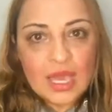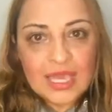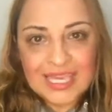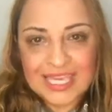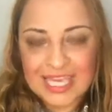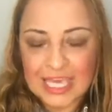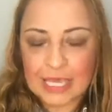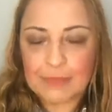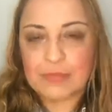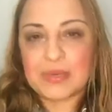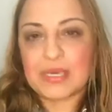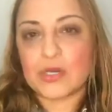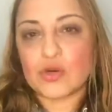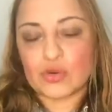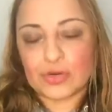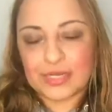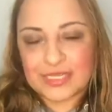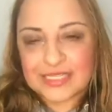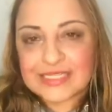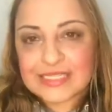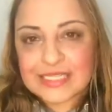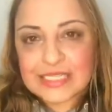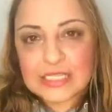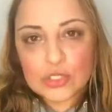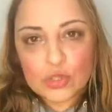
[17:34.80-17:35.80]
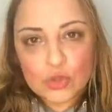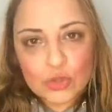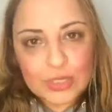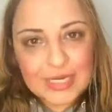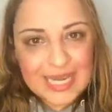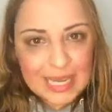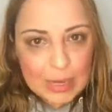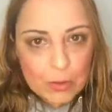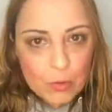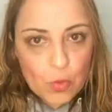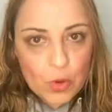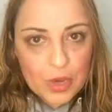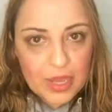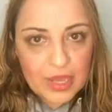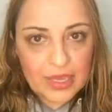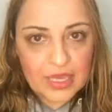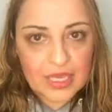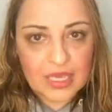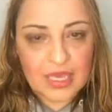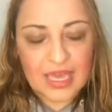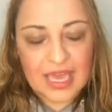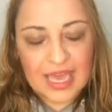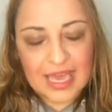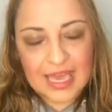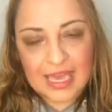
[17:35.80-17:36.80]
keep increasing your
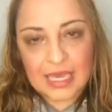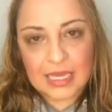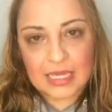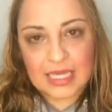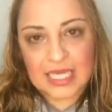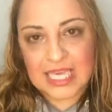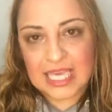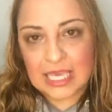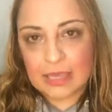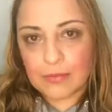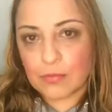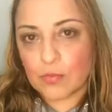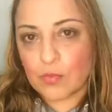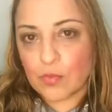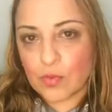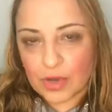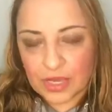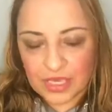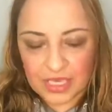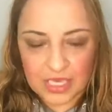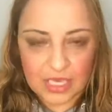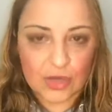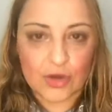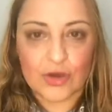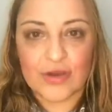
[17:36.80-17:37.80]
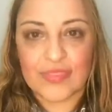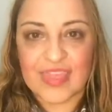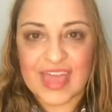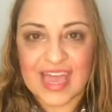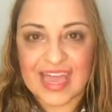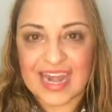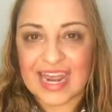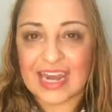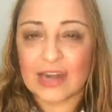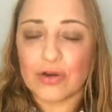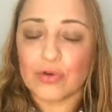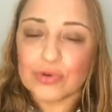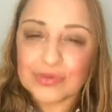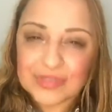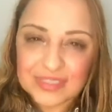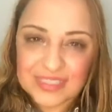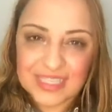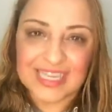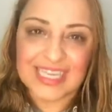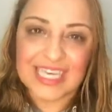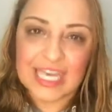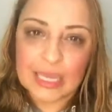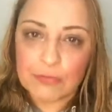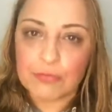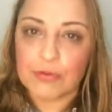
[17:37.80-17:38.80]
network, keep working on that, and also
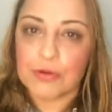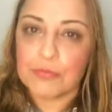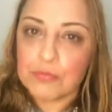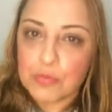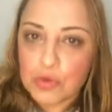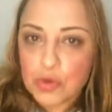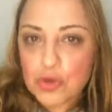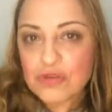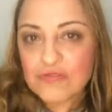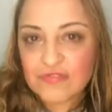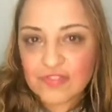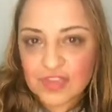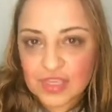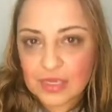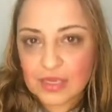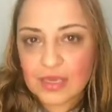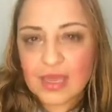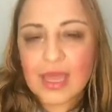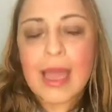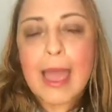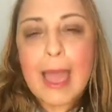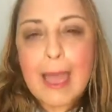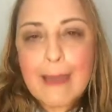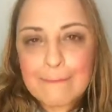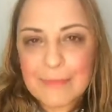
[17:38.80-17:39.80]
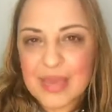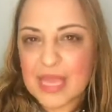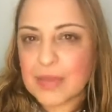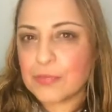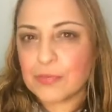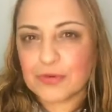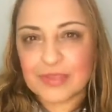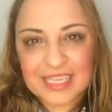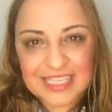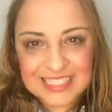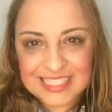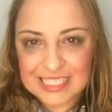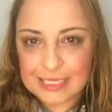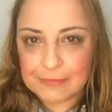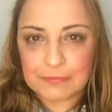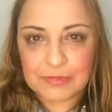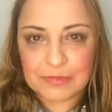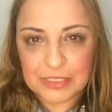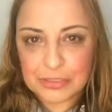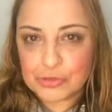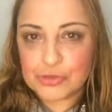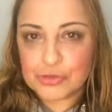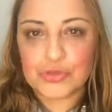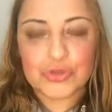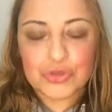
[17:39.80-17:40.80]
keep removing people that
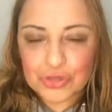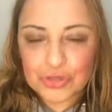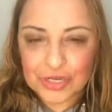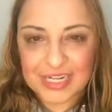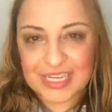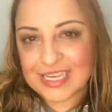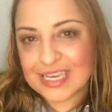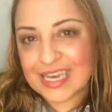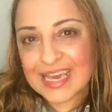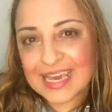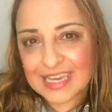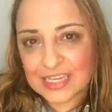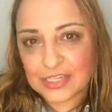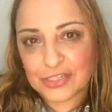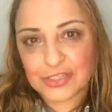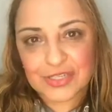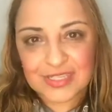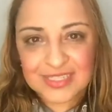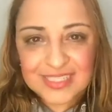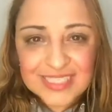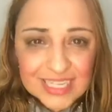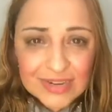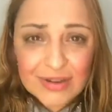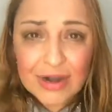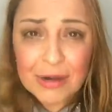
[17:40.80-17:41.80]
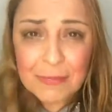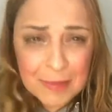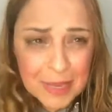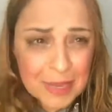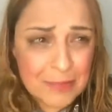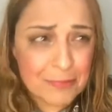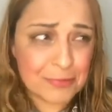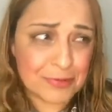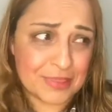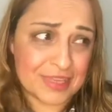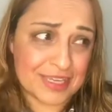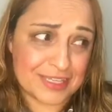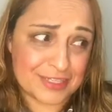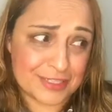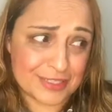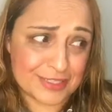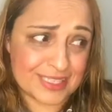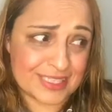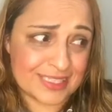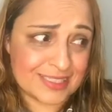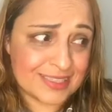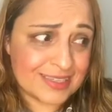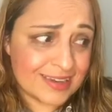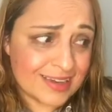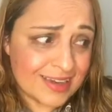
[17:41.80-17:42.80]
simply do not engage, because there are people that
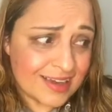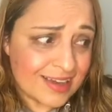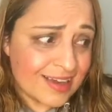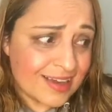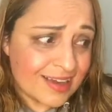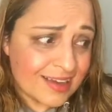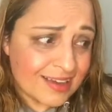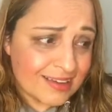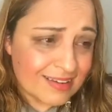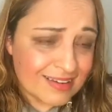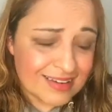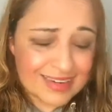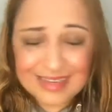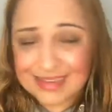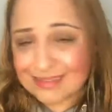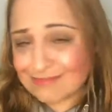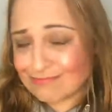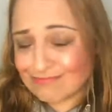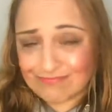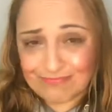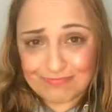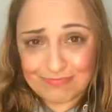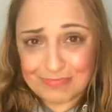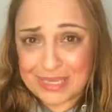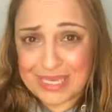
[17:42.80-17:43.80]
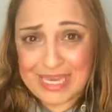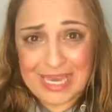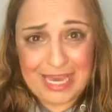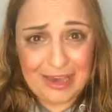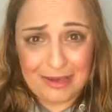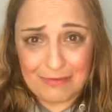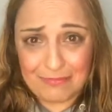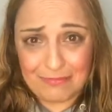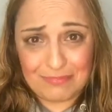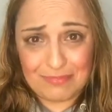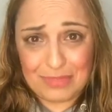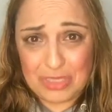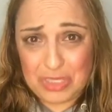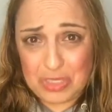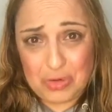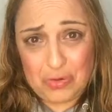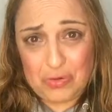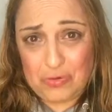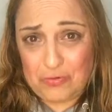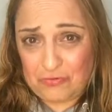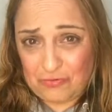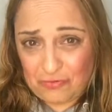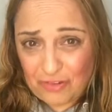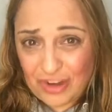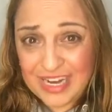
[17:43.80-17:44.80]
just become
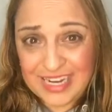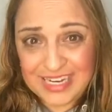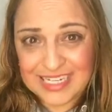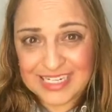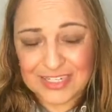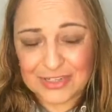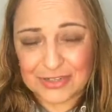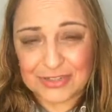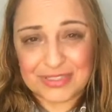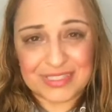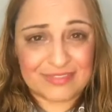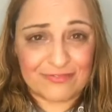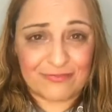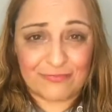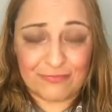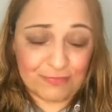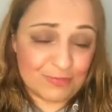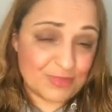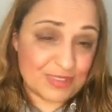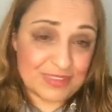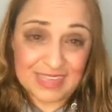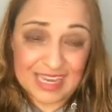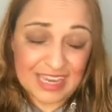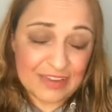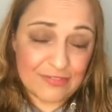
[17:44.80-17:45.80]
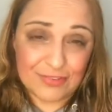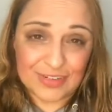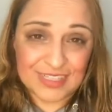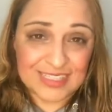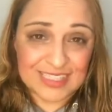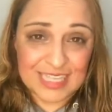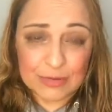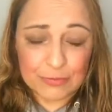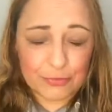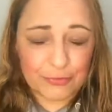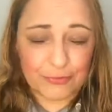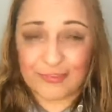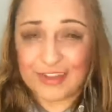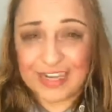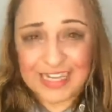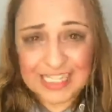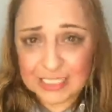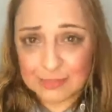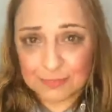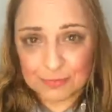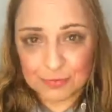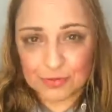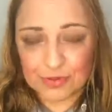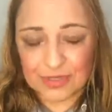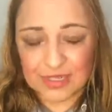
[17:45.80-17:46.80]
your friend on, say, for example,
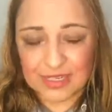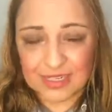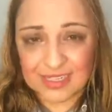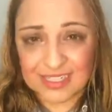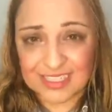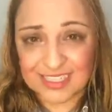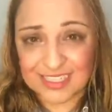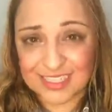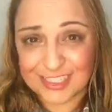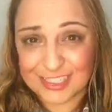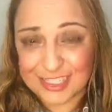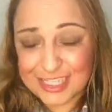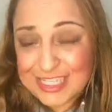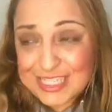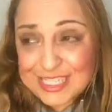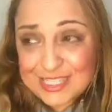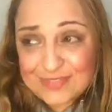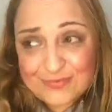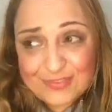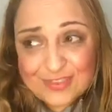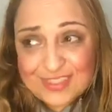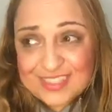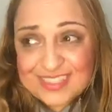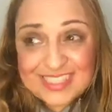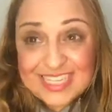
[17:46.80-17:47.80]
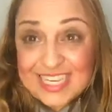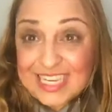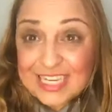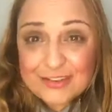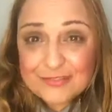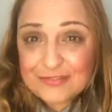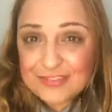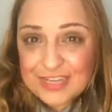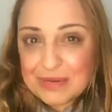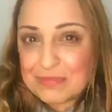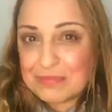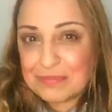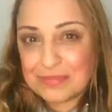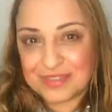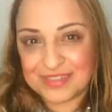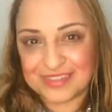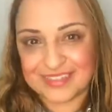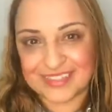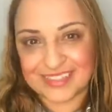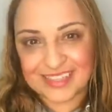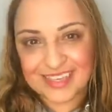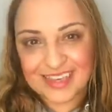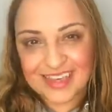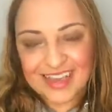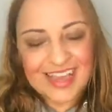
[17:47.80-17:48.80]
Facebook, just for the sake of
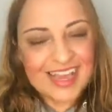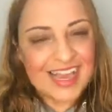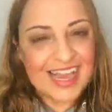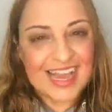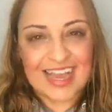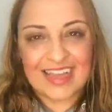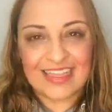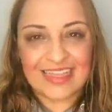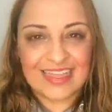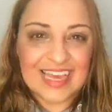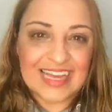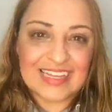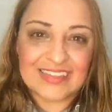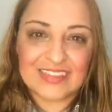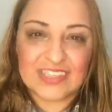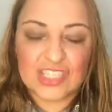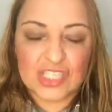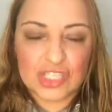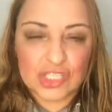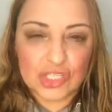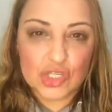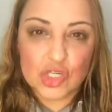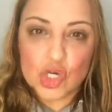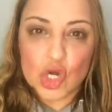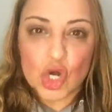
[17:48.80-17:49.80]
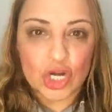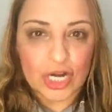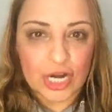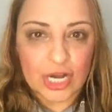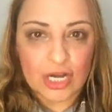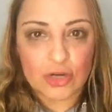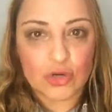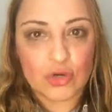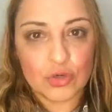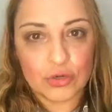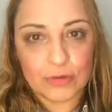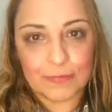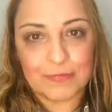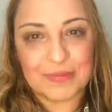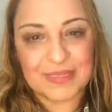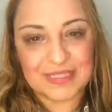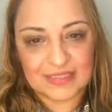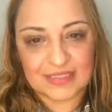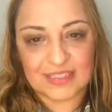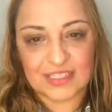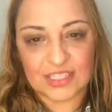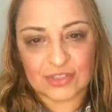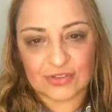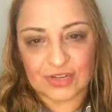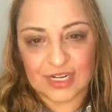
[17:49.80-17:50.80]
numbers. And that's not a good
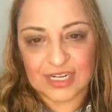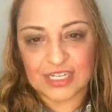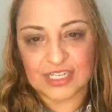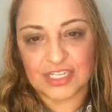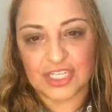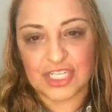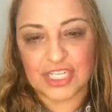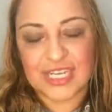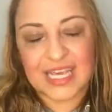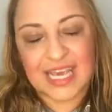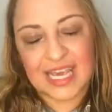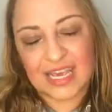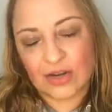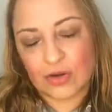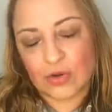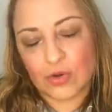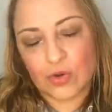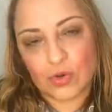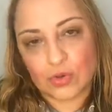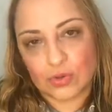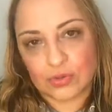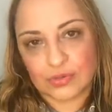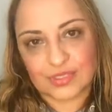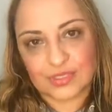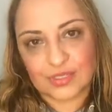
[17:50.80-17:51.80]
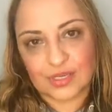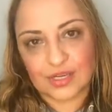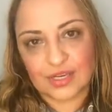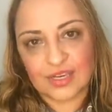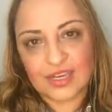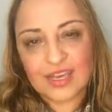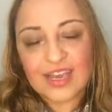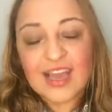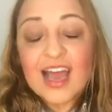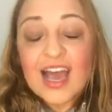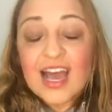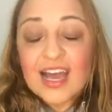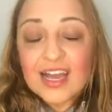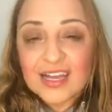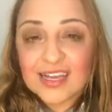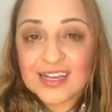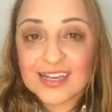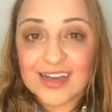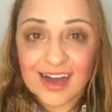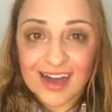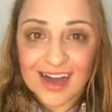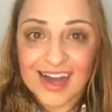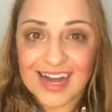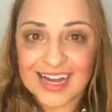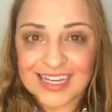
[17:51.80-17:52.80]
business strategy at all. So
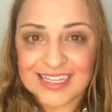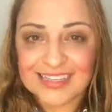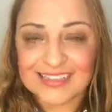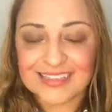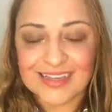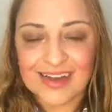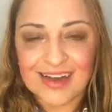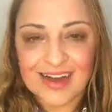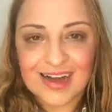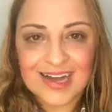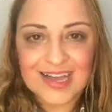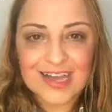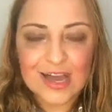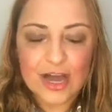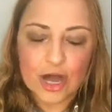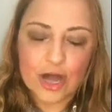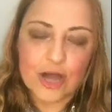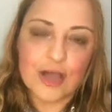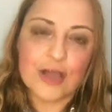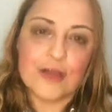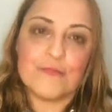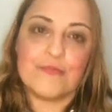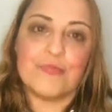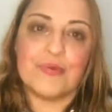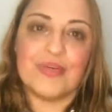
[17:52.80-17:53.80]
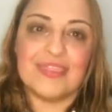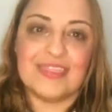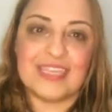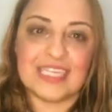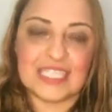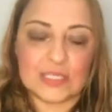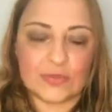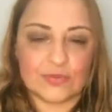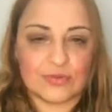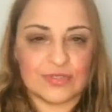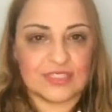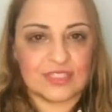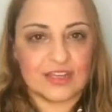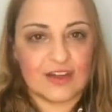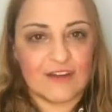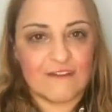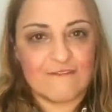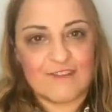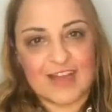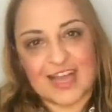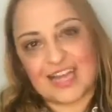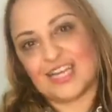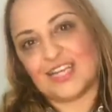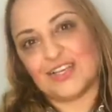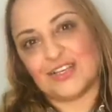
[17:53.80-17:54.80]
guys, I hope this was
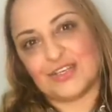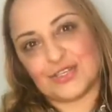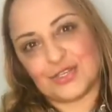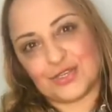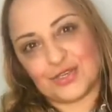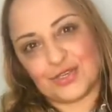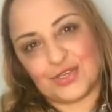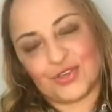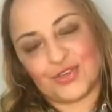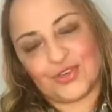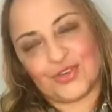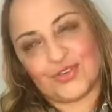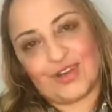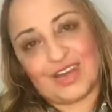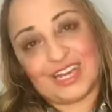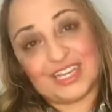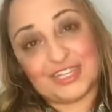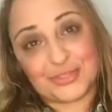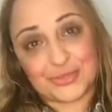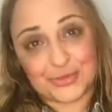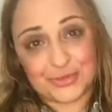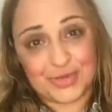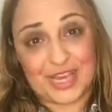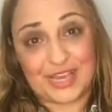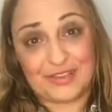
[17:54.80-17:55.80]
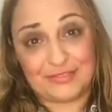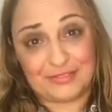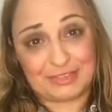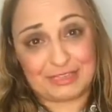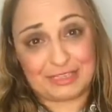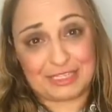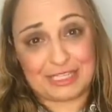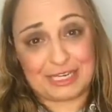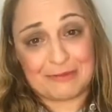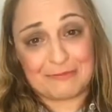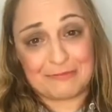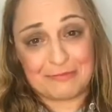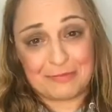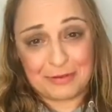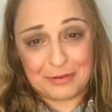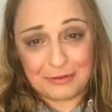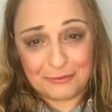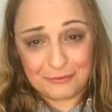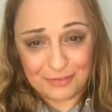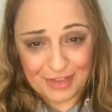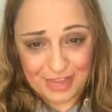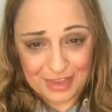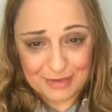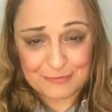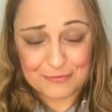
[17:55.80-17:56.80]
of value to you. I do have to jump
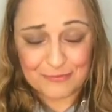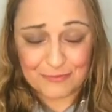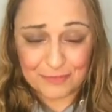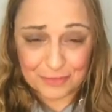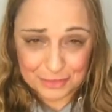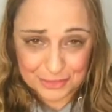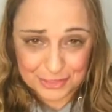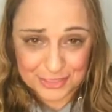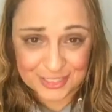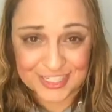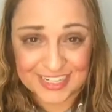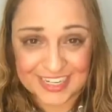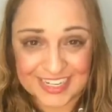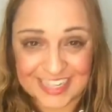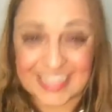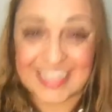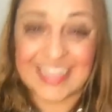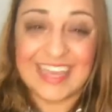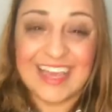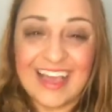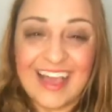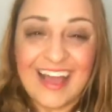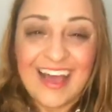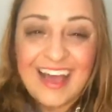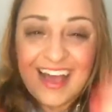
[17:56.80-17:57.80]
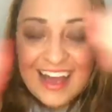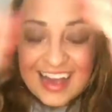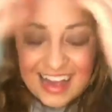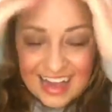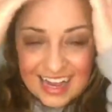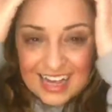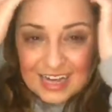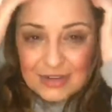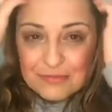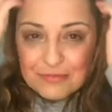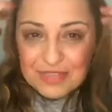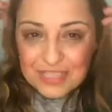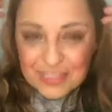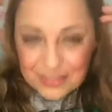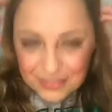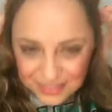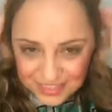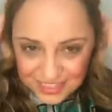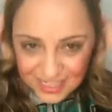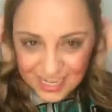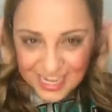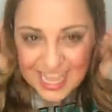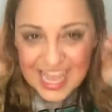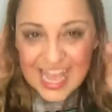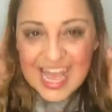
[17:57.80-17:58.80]
off, unfortunately, because
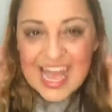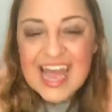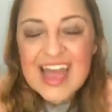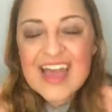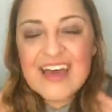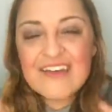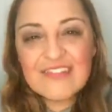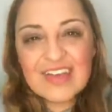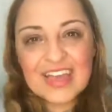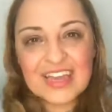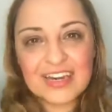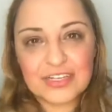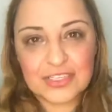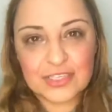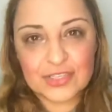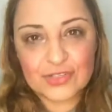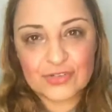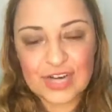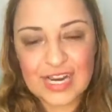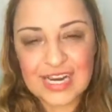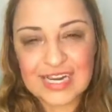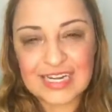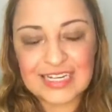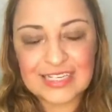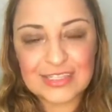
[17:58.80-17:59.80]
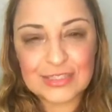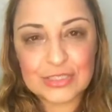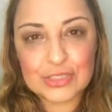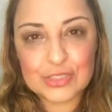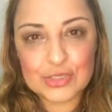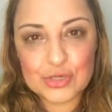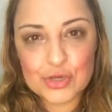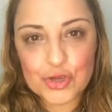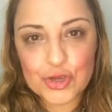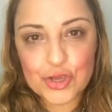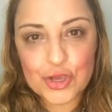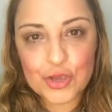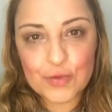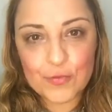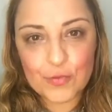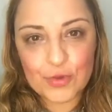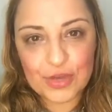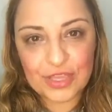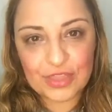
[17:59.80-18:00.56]
I have an Australian Zoom